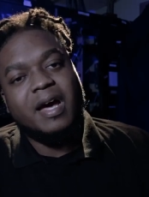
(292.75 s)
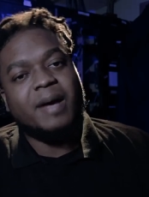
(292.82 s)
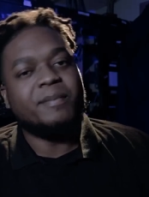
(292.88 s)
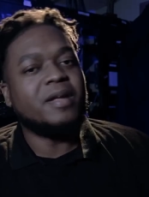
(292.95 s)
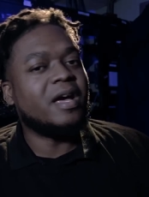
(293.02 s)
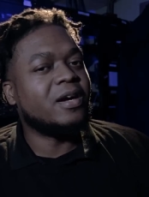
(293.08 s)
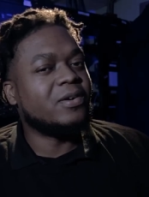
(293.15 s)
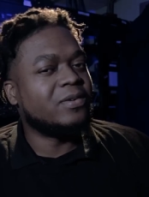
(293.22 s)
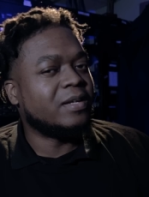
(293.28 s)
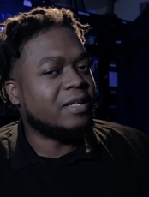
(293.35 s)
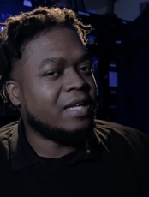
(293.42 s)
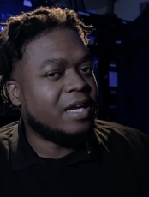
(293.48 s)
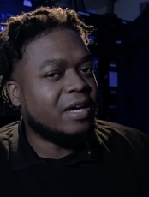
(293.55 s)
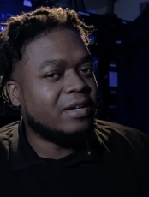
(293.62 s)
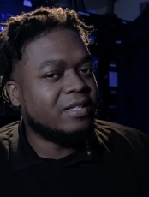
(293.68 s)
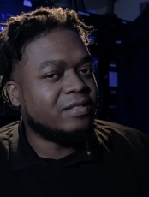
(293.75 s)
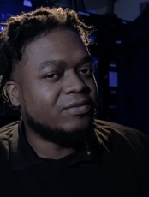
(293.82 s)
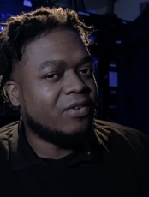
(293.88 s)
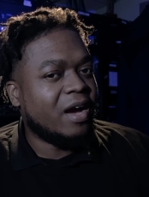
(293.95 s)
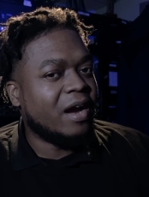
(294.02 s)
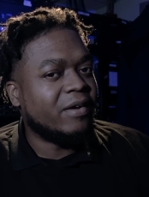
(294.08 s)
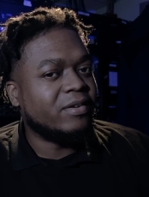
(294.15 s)
I'm not going to allow this
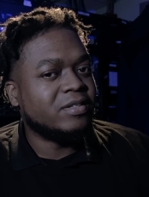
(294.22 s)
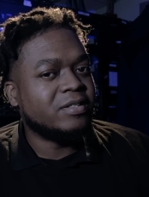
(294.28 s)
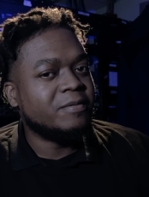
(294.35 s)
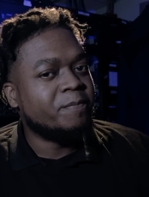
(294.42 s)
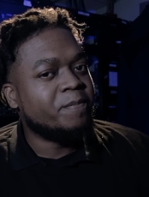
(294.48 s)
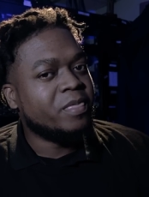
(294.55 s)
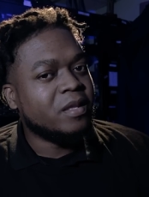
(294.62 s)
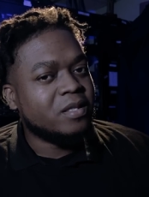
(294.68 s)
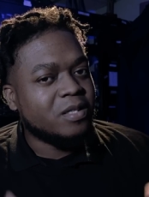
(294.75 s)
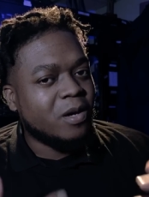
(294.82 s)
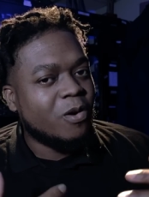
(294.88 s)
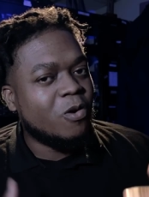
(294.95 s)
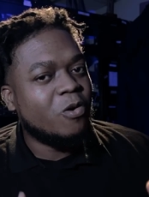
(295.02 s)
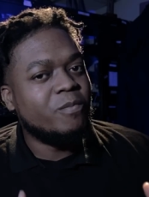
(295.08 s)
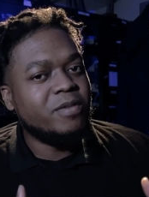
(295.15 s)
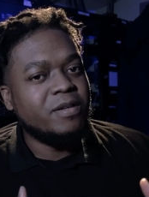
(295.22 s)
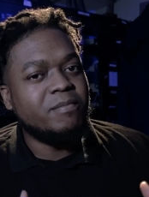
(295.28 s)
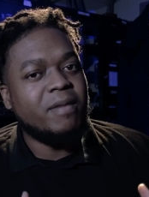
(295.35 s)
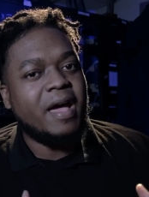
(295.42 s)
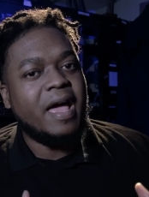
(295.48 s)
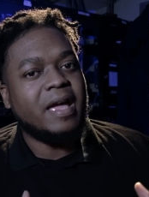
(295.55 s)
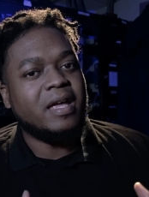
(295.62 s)
virus to hold me
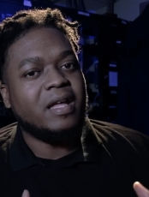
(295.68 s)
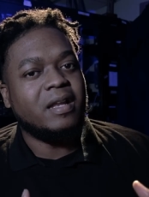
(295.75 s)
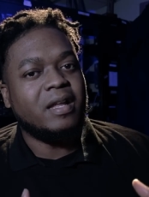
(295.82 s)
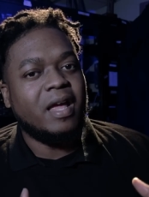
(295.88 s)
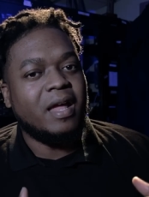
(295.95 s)
back and,